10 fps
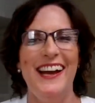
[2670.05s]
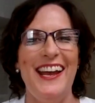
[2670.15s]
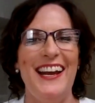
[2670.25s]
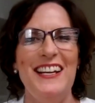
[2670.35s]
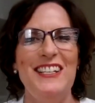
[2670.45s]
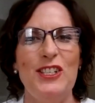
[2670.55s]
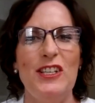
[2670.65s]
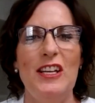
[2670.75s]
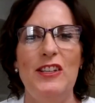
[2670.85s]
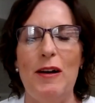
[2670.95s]
and I
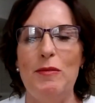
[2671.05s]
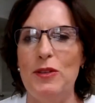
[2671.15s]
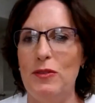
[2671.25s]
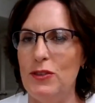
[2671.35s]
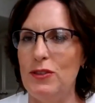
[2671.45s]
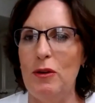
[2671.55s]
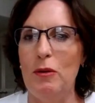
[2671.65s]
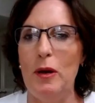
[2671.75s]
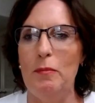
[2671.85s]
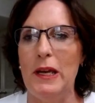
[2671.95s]
just that was
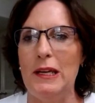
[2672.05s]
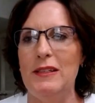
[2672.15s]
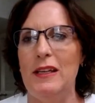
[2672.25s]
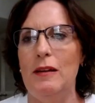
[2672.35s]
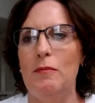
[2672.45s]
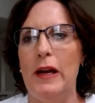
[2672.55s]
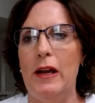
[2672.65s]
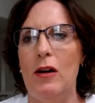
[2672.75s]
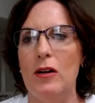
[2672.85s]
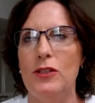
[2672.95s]
so amazing. My
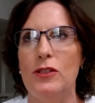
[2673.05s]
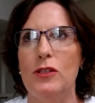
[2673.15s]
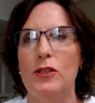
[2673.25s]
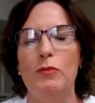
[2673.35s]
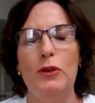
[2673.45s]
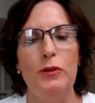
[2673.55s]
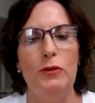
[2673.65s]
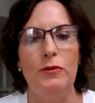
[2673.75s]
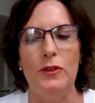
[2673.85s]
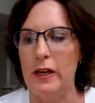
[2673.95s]
heart's just moved.